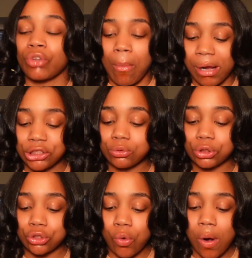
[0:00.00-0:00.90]
measure
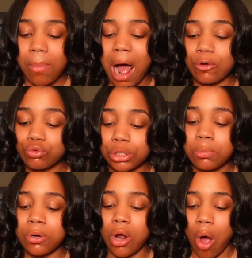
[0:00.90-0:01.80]
was cool but i was really
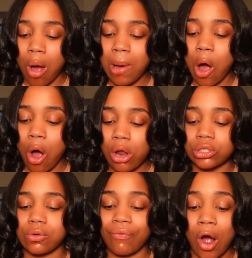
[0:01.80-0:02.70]
putting all my all
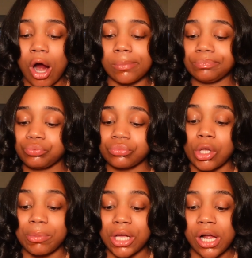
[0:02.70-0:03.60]
into pharm
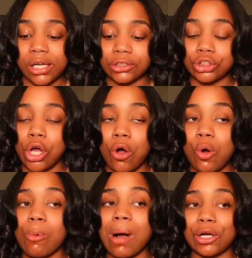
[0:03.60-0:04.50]
because
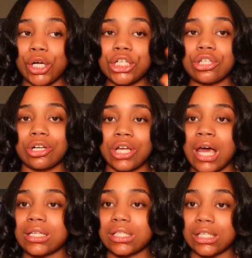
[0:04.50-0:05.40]
so my grades started to
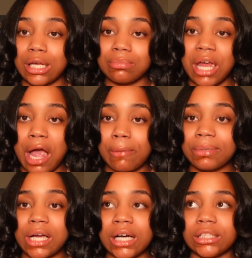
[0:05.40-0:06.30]
kind of slip down
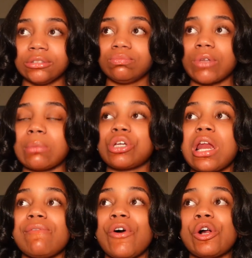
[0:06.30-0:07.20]
because I'm
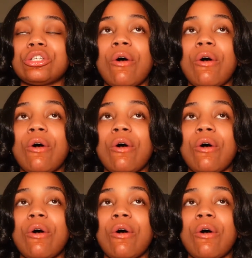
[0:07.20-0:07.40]
trying to focus